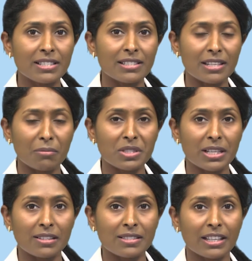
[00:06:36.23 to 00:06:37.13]
the stem
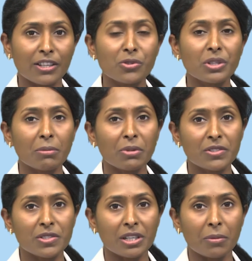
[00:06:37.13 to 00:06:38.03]
cells into their
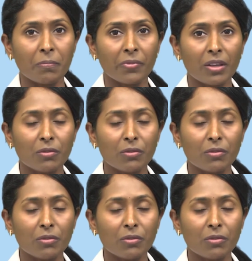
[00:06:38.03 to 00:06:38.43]
bloodstream,